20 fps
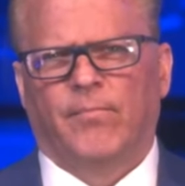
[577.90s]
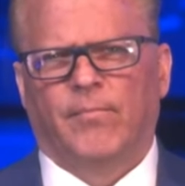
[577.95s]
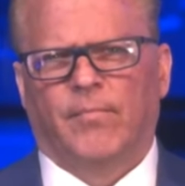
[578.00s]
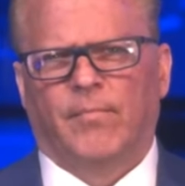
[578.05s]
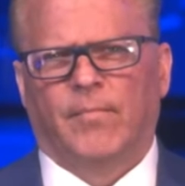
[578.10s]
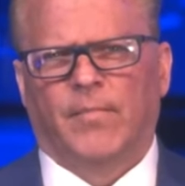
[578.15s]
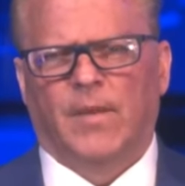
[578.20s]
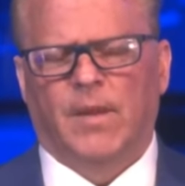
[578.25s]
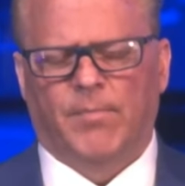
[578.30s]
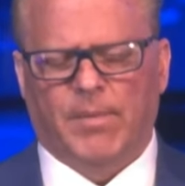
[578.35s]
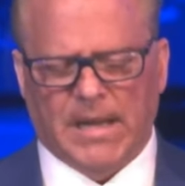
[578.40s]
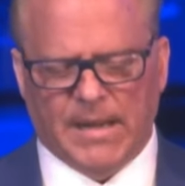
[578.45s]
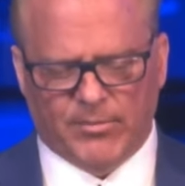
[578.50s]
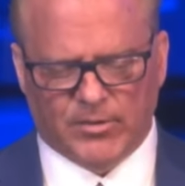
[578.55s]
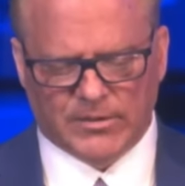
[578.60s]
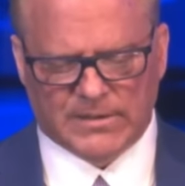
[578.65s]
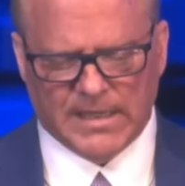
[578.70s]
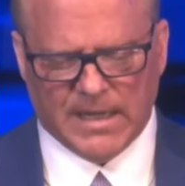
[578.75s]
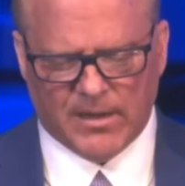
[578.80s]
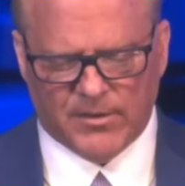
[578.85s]
The Bible
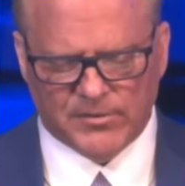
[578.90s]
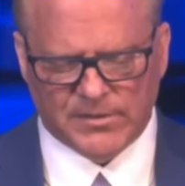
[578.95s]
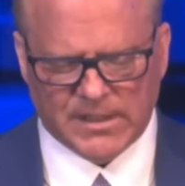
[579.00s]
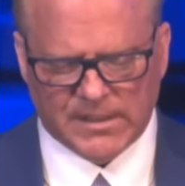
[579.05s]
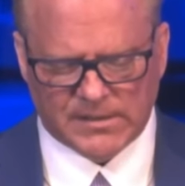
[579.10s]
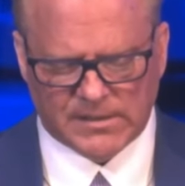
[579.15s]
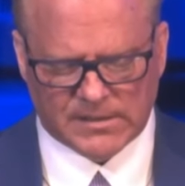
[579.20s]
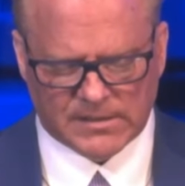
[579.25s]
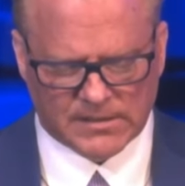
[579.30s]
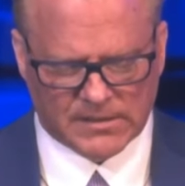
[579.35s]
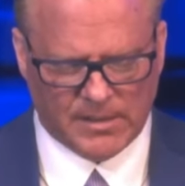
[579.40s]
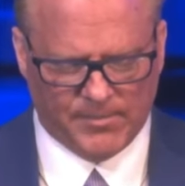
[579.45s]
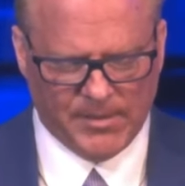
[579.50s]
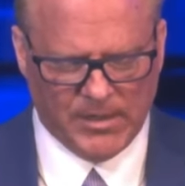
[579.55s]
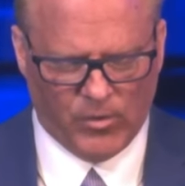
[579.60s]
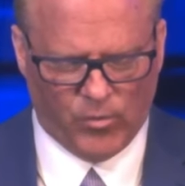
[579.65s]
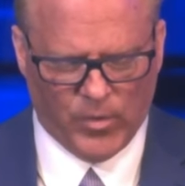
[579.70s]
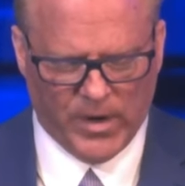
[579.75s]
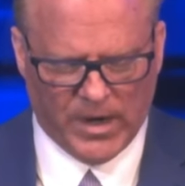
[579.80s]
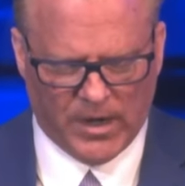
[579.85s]
tells us to be
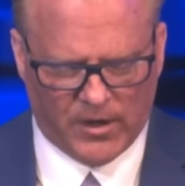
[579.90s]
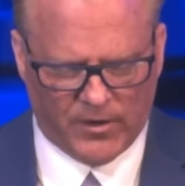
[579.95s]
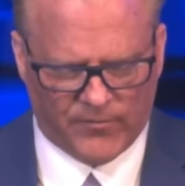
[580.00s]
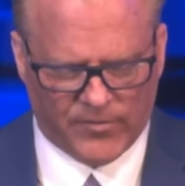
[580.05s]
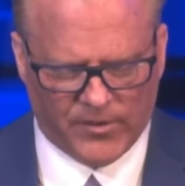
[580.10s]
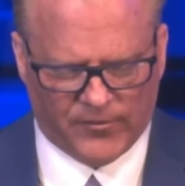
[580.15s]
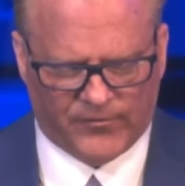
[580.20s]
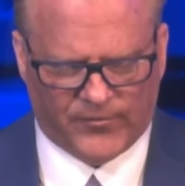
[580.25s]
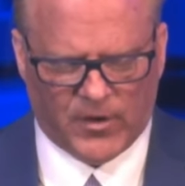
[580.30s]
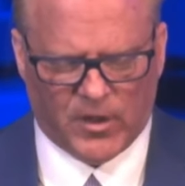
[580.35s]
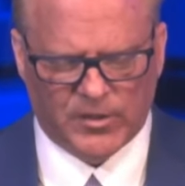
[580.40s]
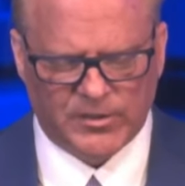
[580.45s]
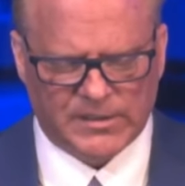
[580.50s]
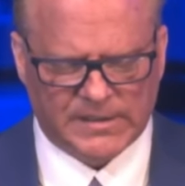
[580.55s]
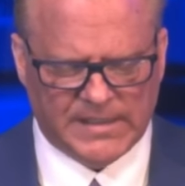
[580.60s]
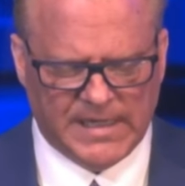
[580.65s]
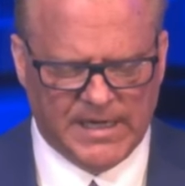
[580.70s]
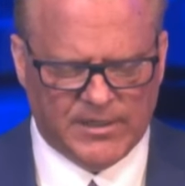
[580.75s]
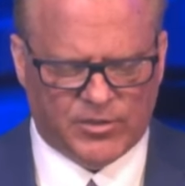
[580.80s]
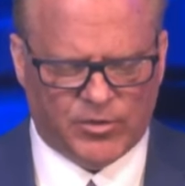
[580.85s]
aware of the false
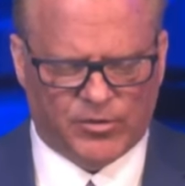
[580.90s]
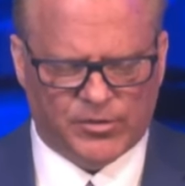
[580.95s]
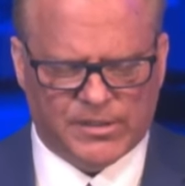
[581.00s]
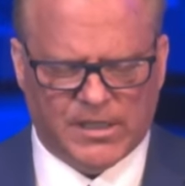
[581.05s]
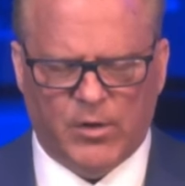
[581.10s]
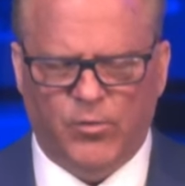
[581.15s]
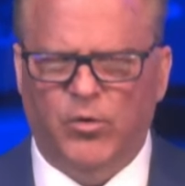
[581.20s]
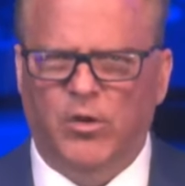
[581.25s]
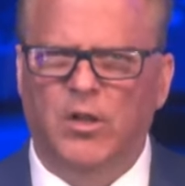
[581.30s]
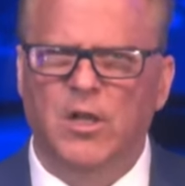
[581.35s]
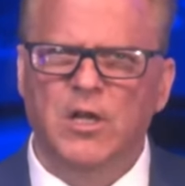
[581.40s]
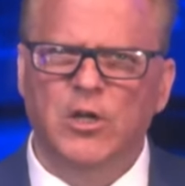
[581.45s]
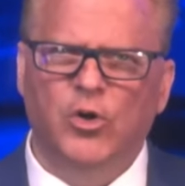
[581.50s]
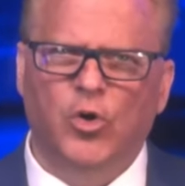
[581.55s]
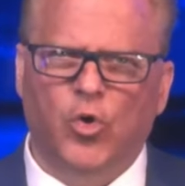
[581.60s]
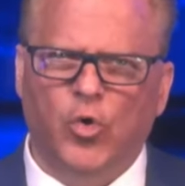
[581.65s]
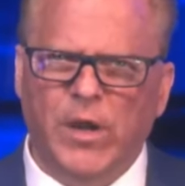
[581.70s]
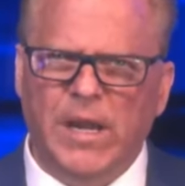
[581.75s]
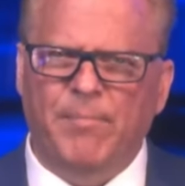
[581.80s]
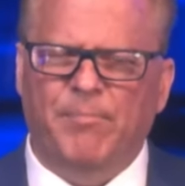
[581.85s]
teachers that will
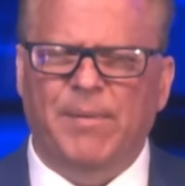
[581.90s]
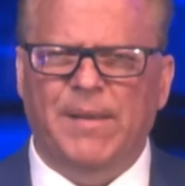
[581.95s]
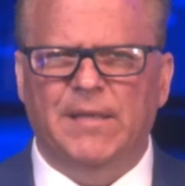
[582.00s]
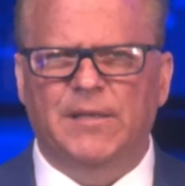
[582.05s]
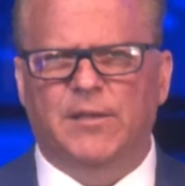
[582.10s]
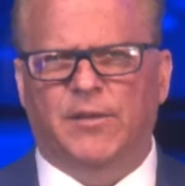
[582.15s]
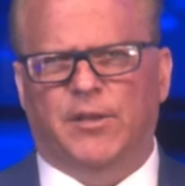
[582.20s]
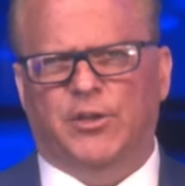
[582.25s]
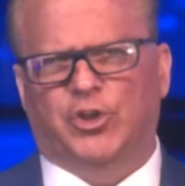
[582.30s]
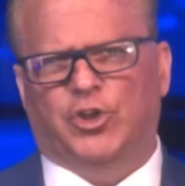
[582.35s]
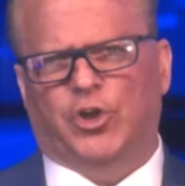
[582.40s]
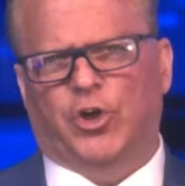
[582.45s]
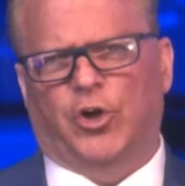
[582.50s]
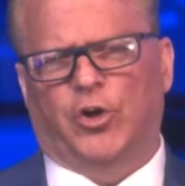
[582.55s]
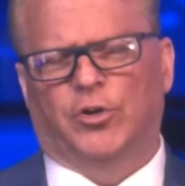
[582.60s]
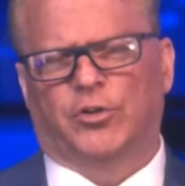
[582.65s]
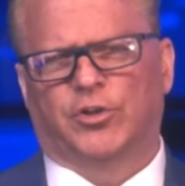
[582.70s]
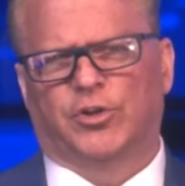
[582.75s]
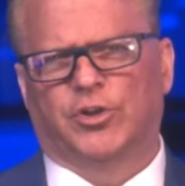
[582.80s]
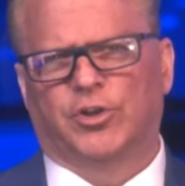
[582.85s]
creep into the
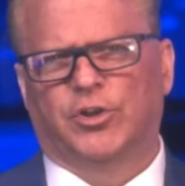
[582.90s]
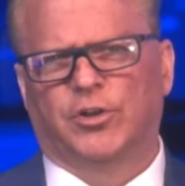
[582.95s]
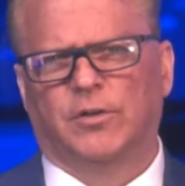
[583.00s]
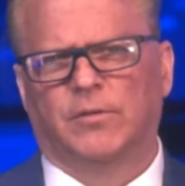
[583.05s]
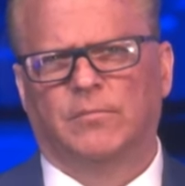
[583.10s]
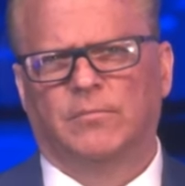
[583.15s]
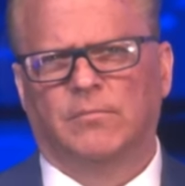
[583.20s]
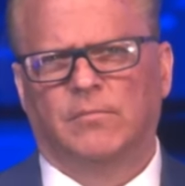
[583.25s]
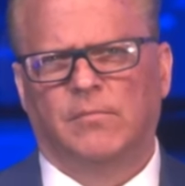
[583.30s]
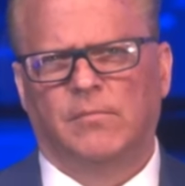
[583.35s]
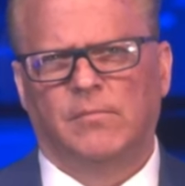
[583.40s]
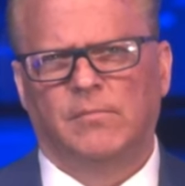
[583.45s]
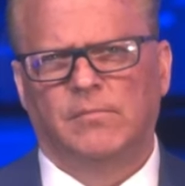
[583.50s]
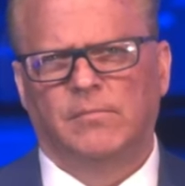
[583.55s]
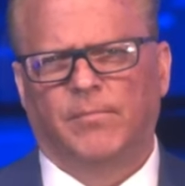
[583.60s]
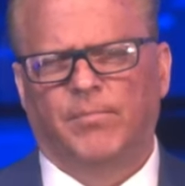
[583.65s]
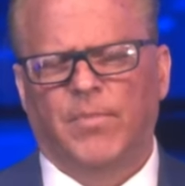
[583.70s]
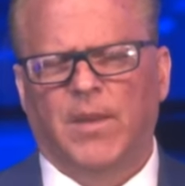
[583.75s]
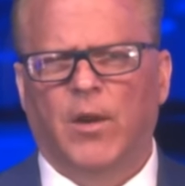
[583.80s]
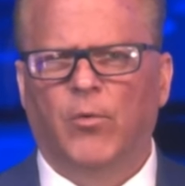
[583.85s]
church.
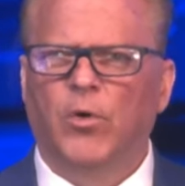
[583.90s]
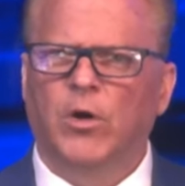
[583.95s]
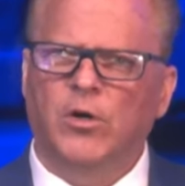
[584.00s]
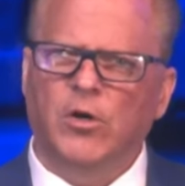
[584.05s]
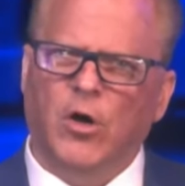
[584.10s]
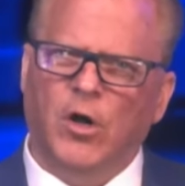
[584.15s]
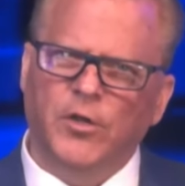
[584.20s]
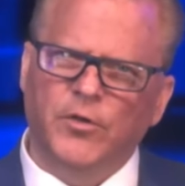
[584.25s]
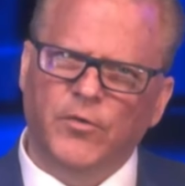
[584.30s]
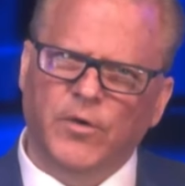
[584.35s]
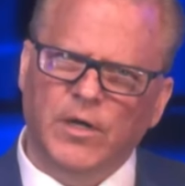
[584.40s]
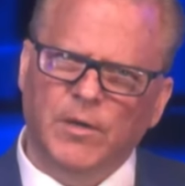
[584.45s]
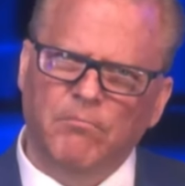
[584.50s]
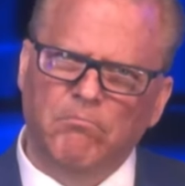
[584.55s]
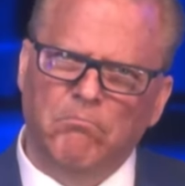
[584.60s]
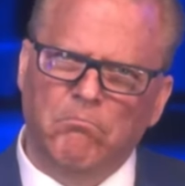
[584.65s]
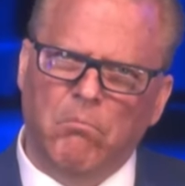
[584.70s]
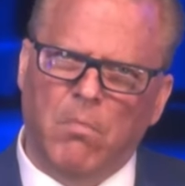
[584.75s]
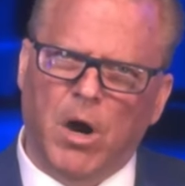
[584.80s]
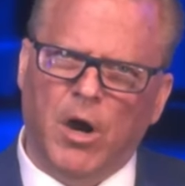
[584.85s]
And we're called to
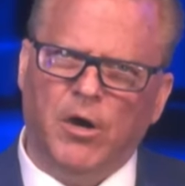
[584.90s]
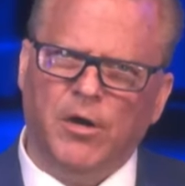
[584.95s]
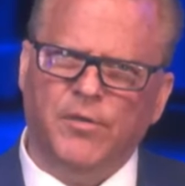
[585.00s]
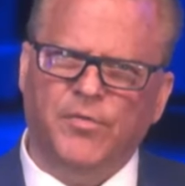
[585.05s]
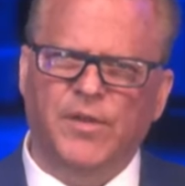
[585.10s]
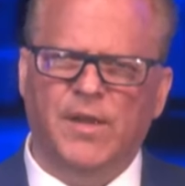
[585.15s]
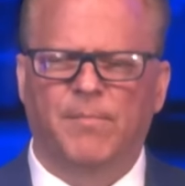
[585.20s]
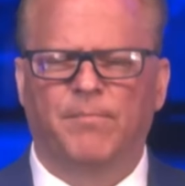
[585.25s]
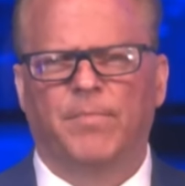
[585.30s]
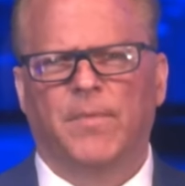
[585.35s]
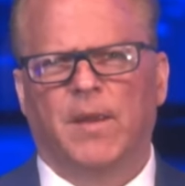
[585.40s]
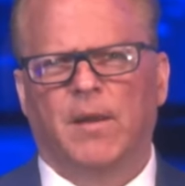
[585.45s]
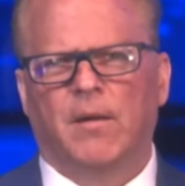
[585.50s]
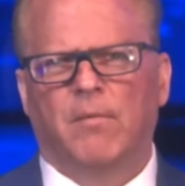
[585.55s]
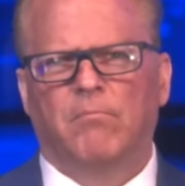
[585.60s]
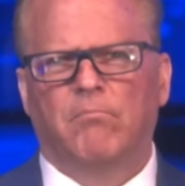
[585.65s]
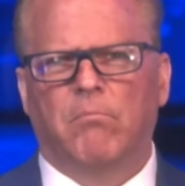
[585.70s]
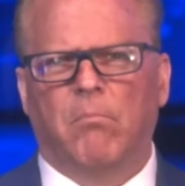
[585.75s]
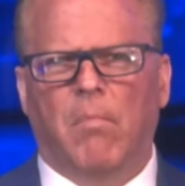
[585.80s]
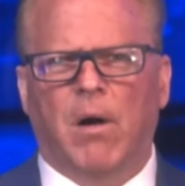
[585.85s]
mark them
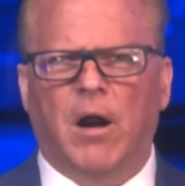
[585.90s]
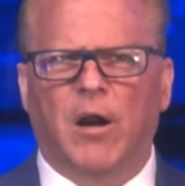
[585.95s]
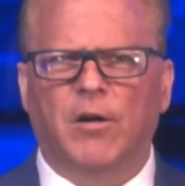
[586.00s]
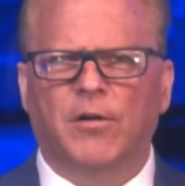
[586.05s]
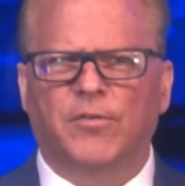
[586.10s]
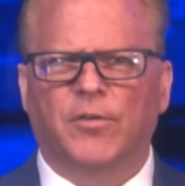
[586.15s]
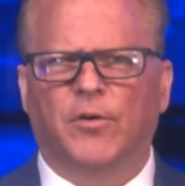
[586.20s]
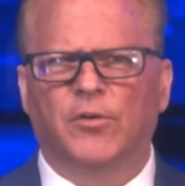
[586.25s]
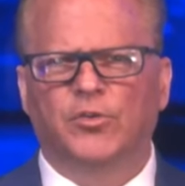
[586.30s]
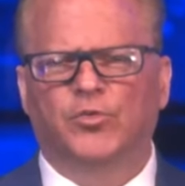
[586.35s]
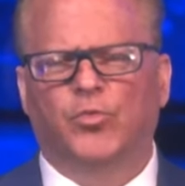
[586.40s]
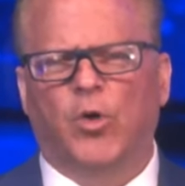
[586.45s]
Mark those.